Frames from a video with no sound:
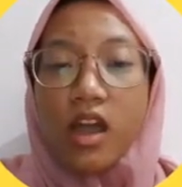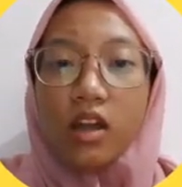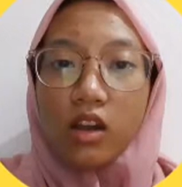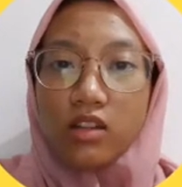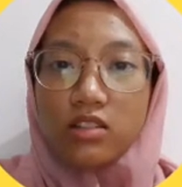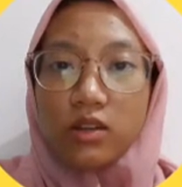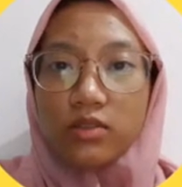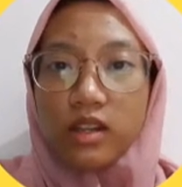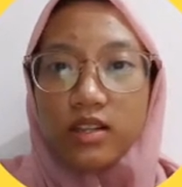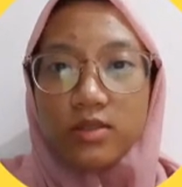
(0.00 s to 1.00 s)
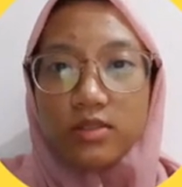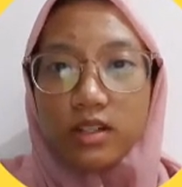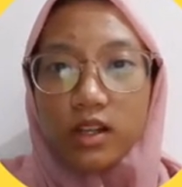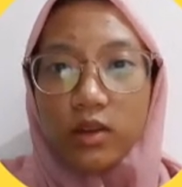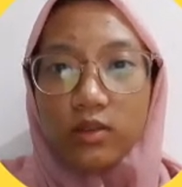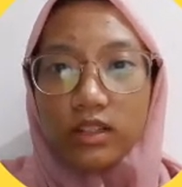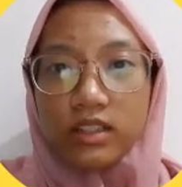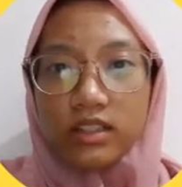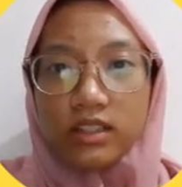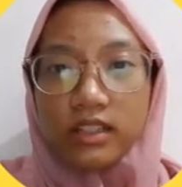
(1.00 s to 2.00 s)
Costs of delivery over
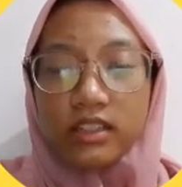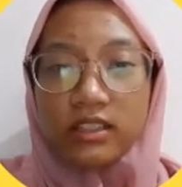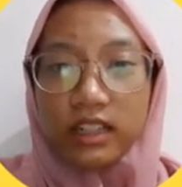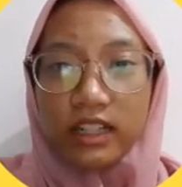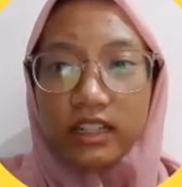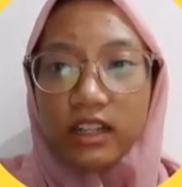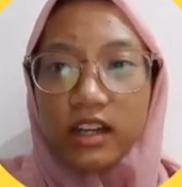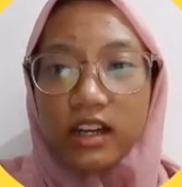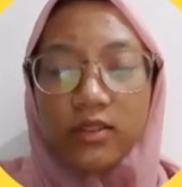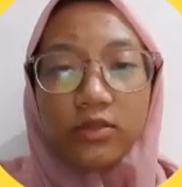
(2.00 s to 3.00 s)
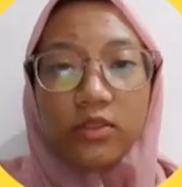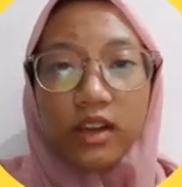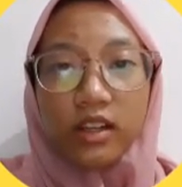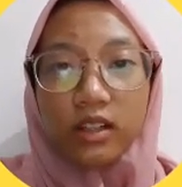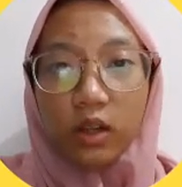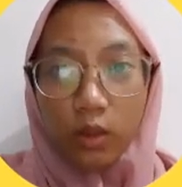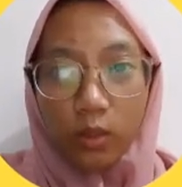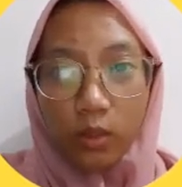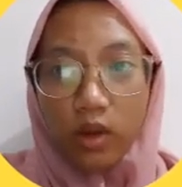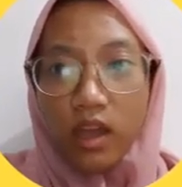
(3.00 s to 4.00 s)
the internet are very
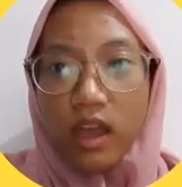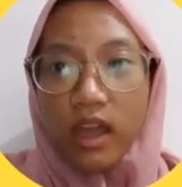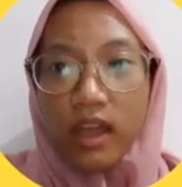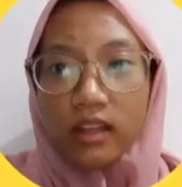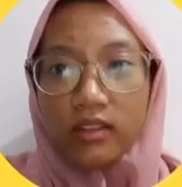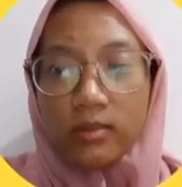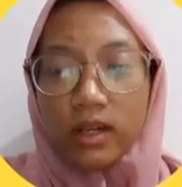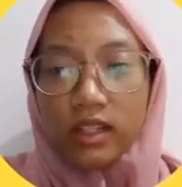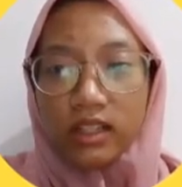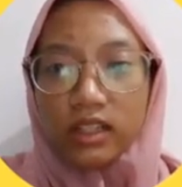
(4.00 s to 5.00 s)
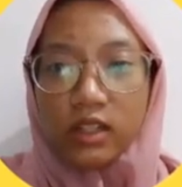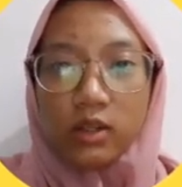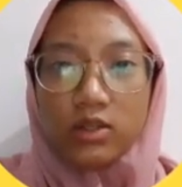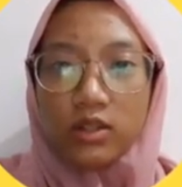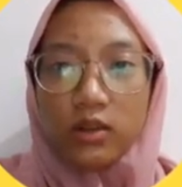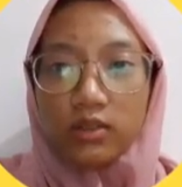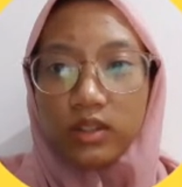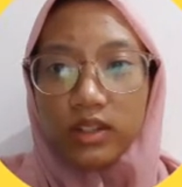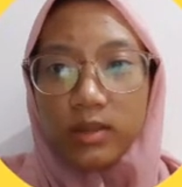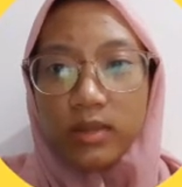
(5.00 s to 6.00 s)
low. Marketing costs
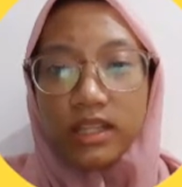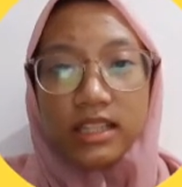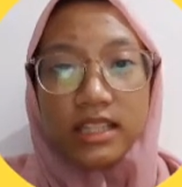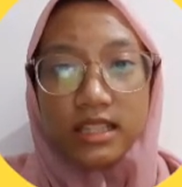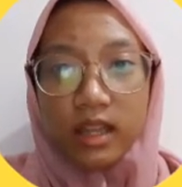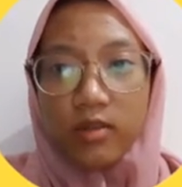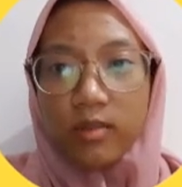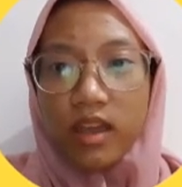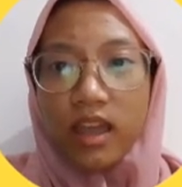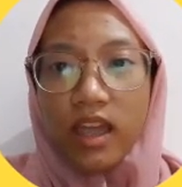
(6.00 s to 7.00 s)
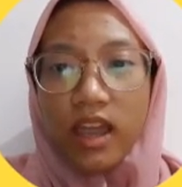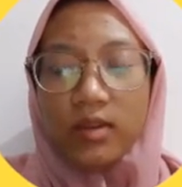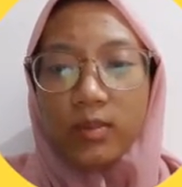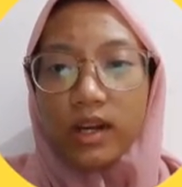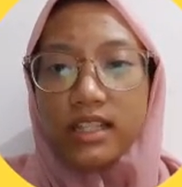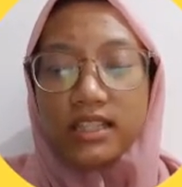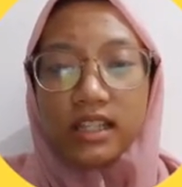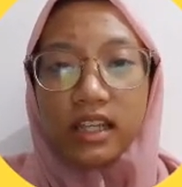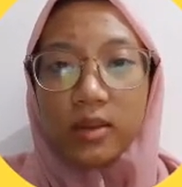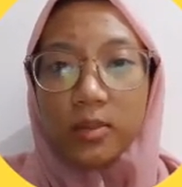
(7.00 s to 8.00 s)
often remain the same, and
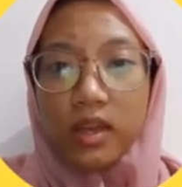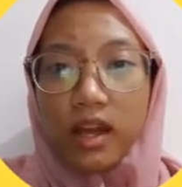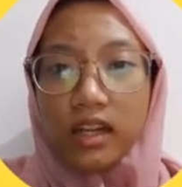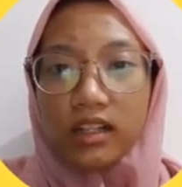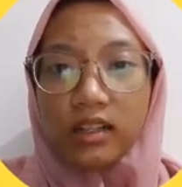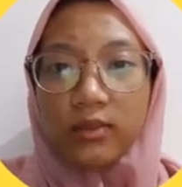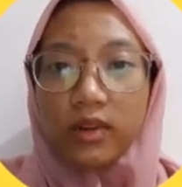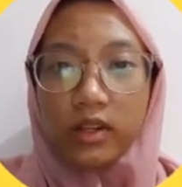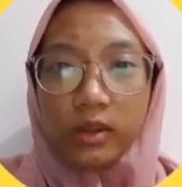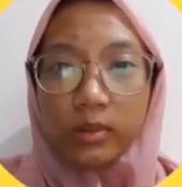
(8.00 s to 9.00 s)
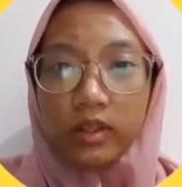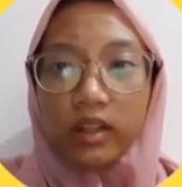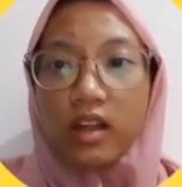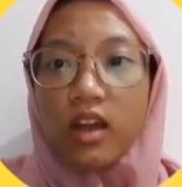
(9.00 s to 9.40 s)
pricing can be highly variable.